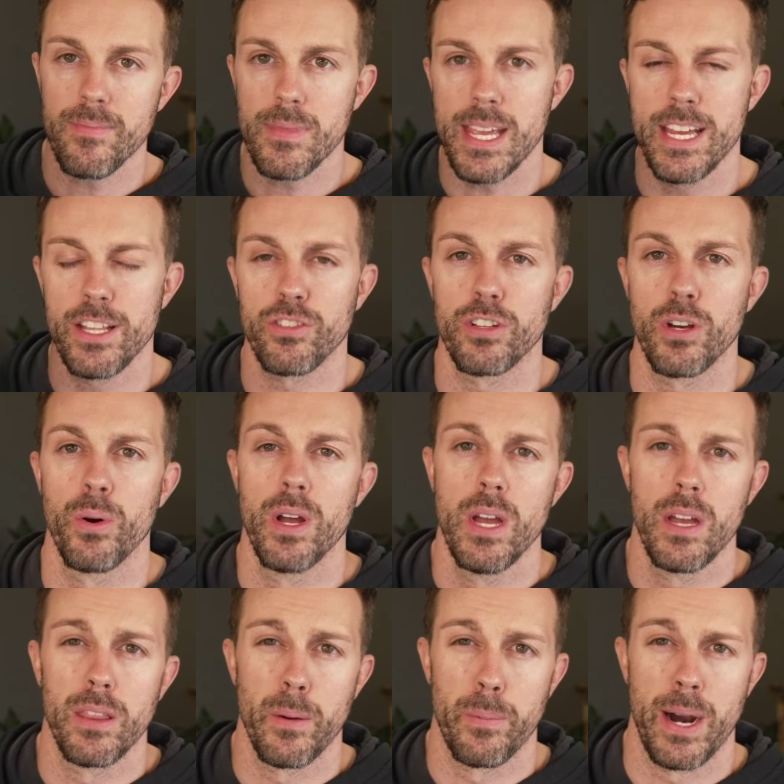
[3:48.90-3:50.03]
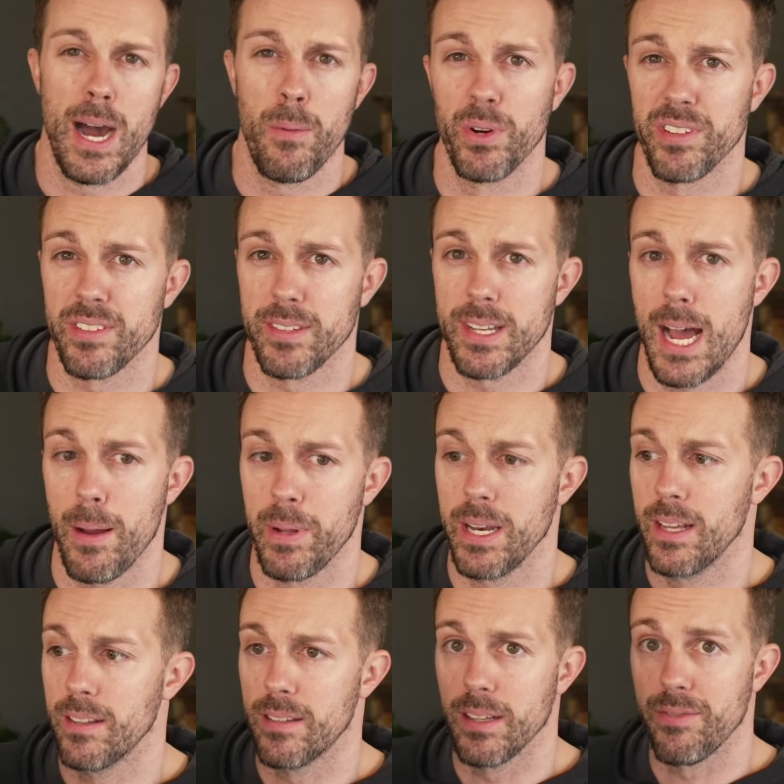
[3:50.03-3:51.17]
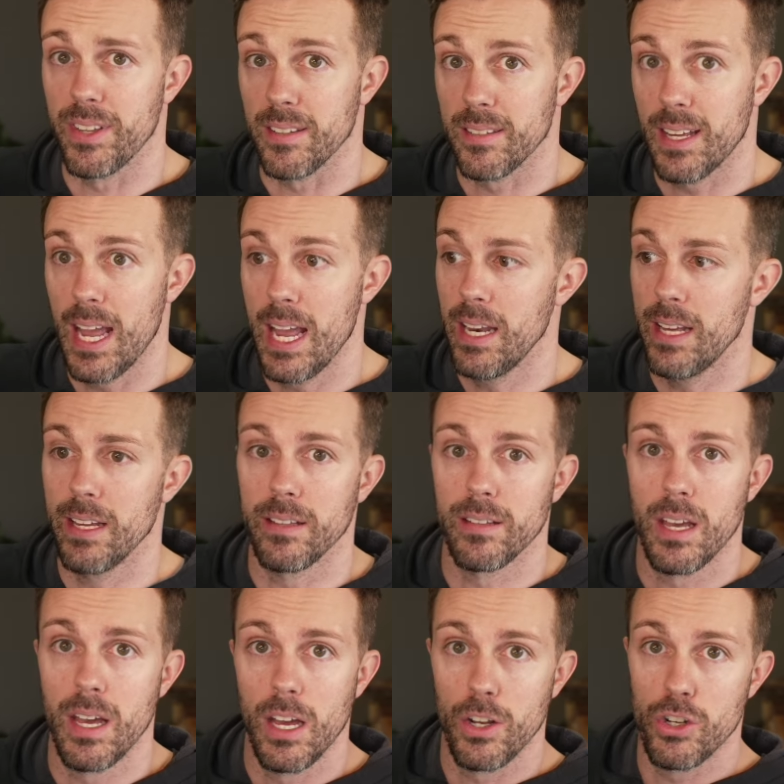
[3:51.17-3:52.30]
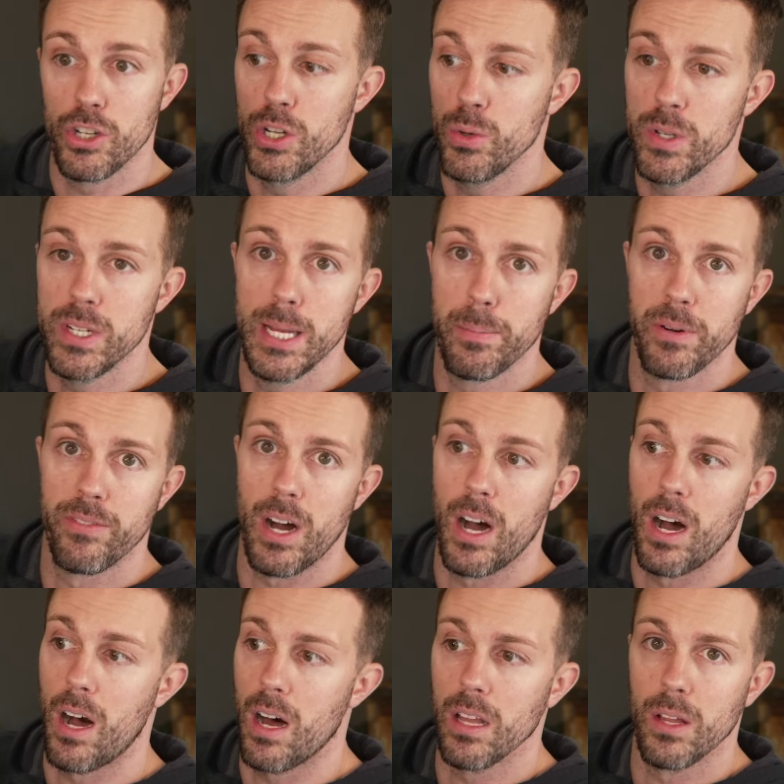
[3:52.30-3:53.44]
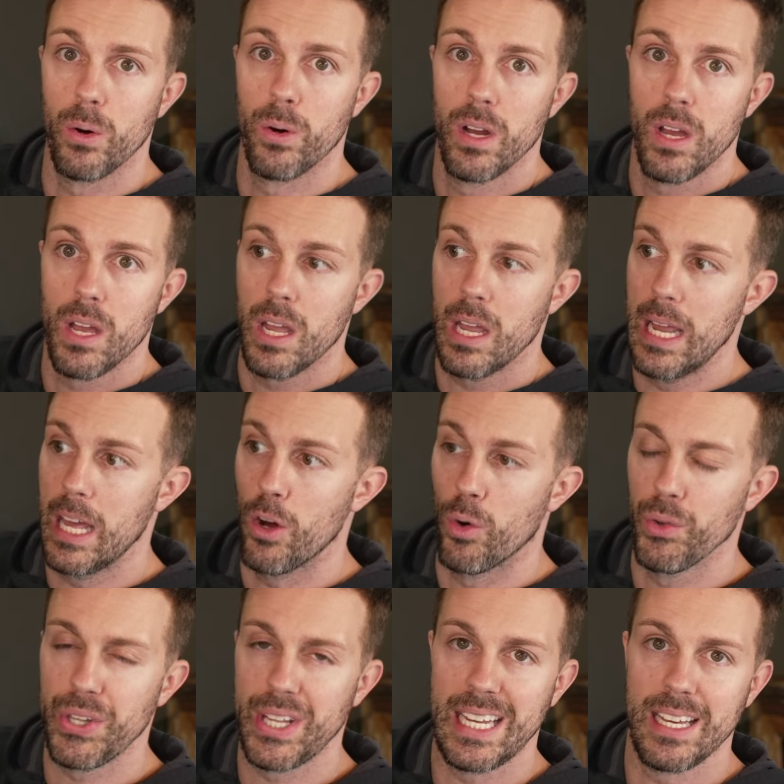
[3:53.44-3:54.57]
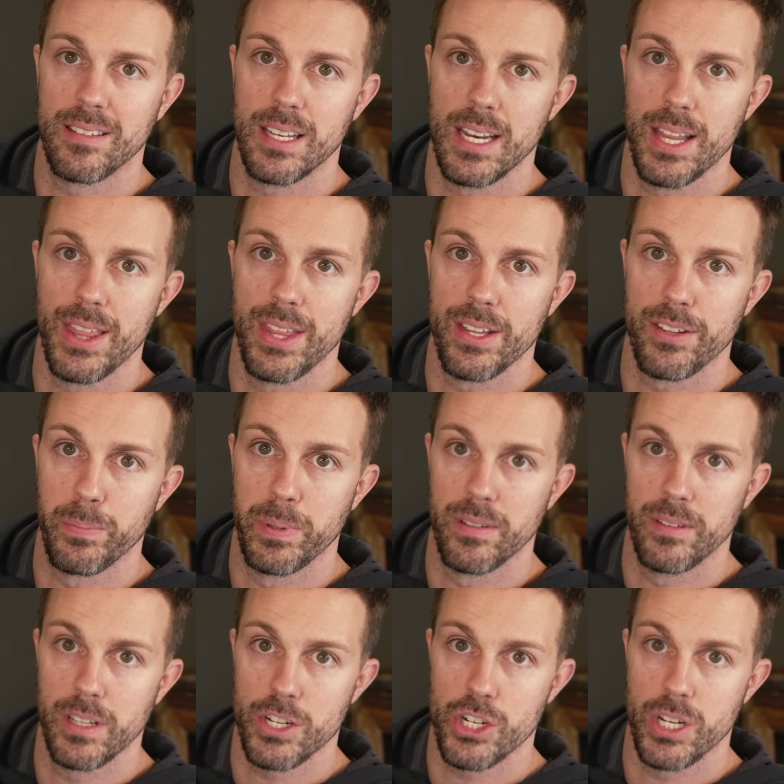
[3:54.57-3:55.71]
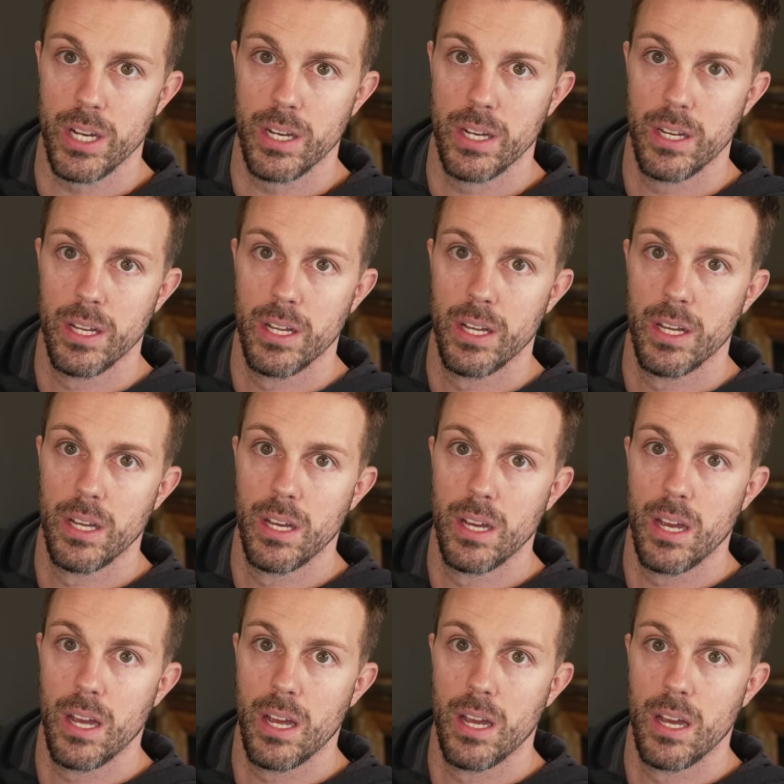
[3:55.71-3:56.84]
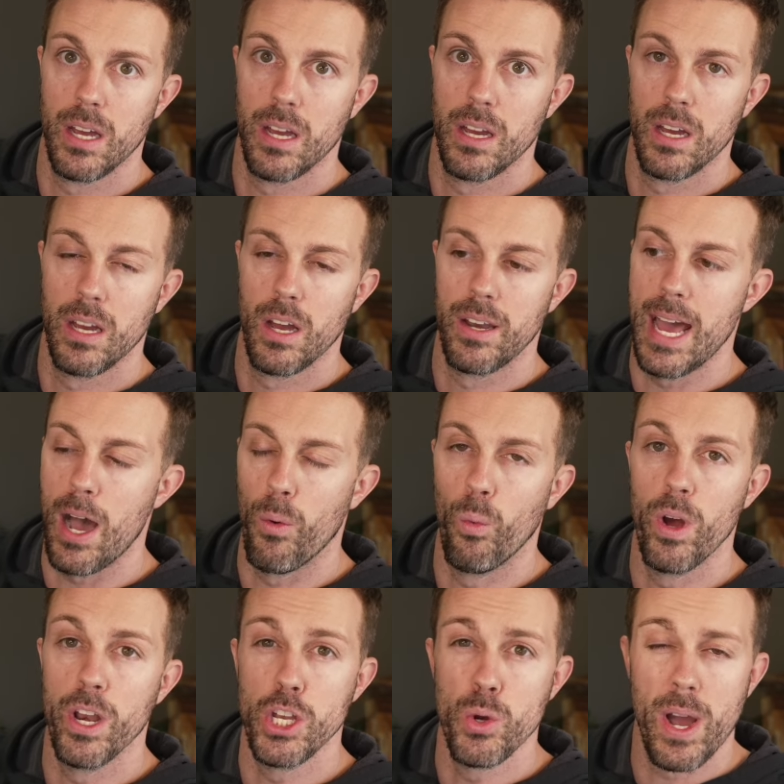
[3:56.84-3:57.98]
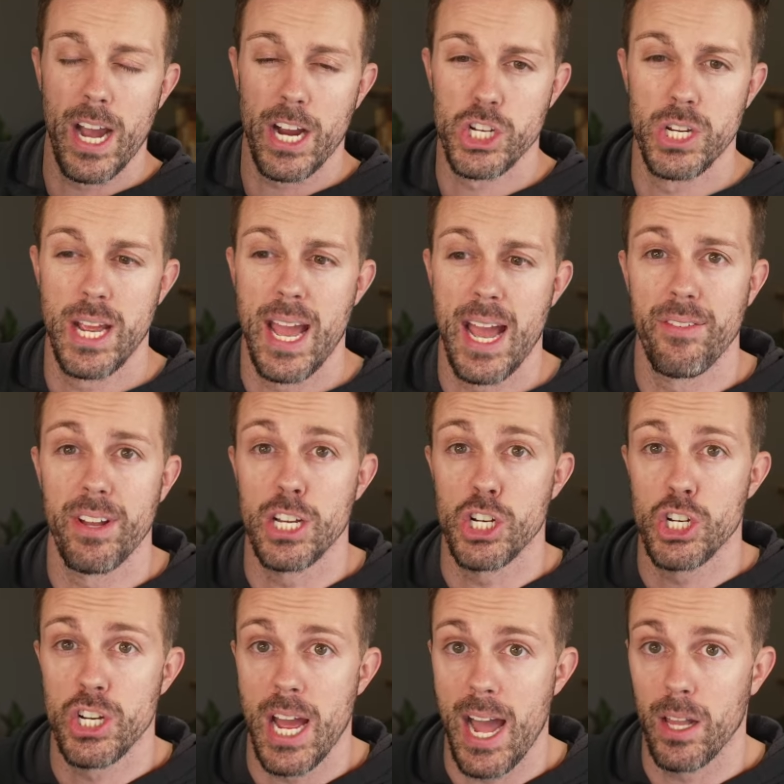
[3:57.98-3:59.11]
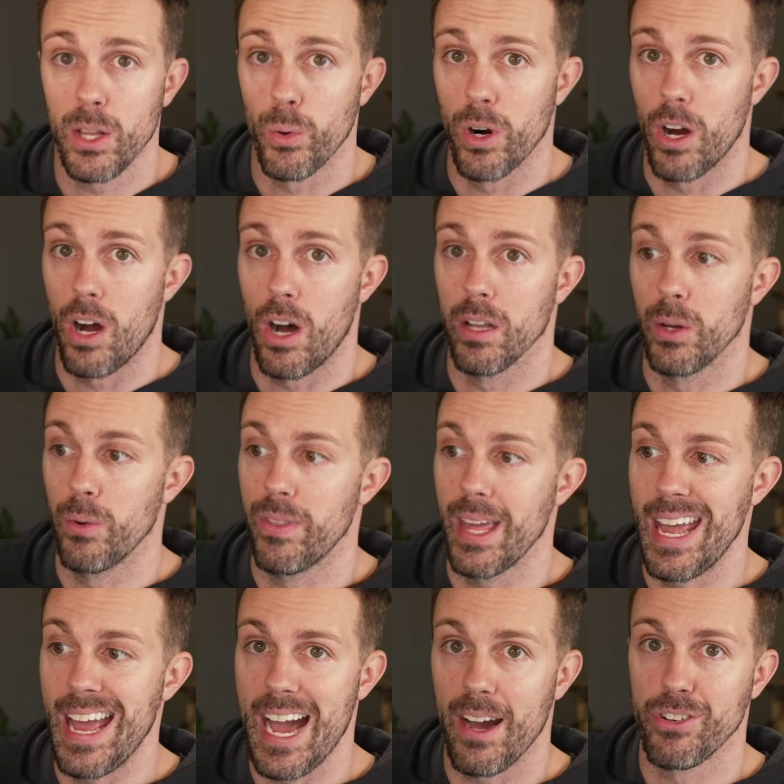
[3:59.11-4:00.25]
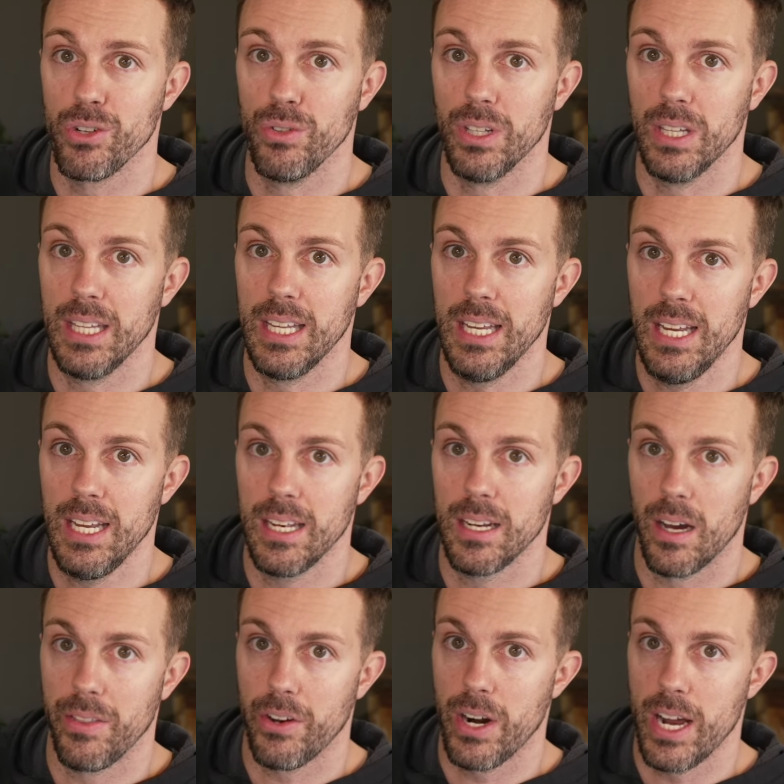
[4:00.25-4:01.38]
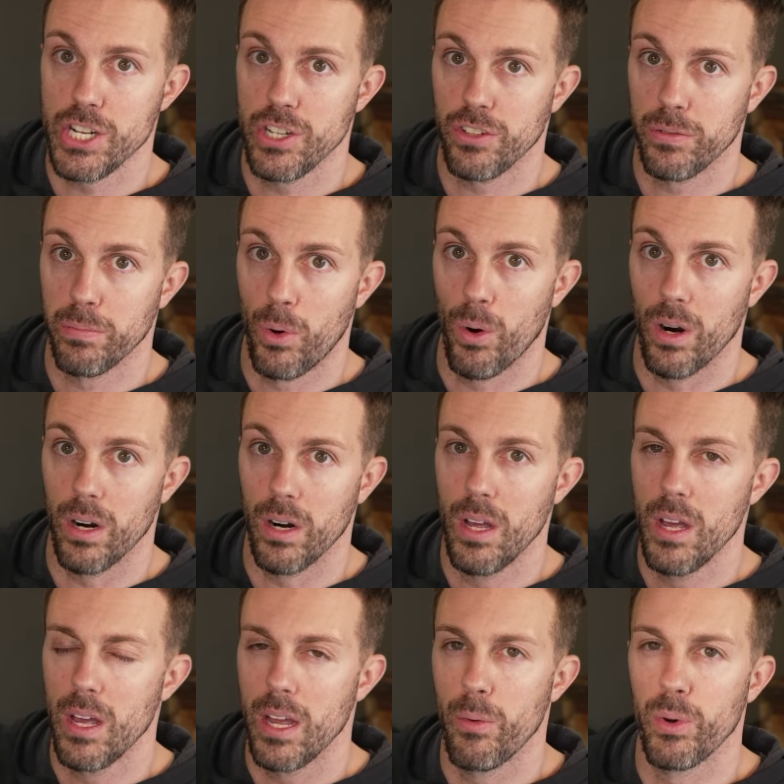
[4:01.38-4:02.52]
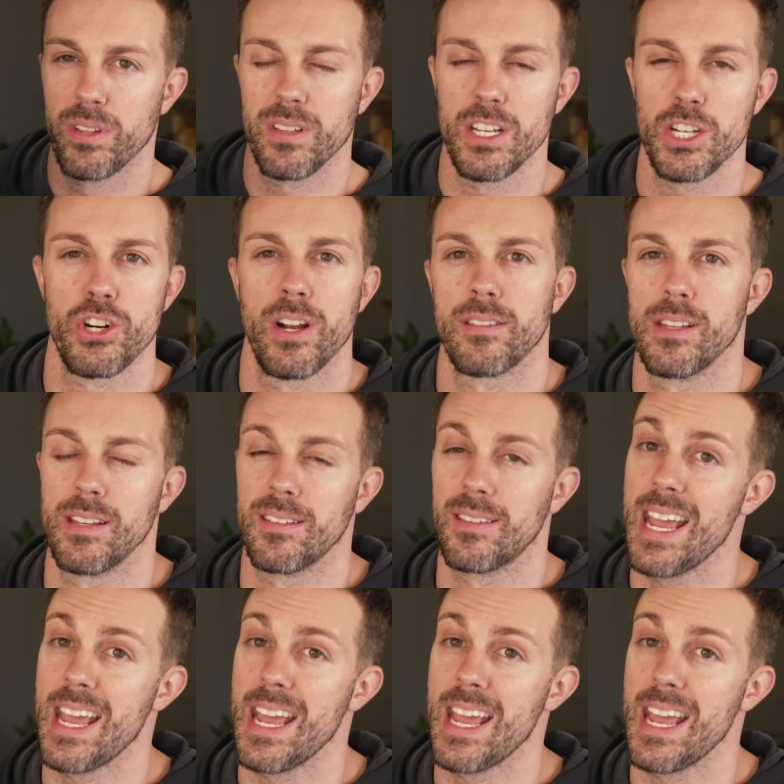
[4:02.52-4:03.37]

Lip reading: And so the problem with stopping is if the skate is too deep of a hollow, it only gets into this position. Now, when you actually have a shallower hollow, they have to lean on their edges more. And what's interesting is they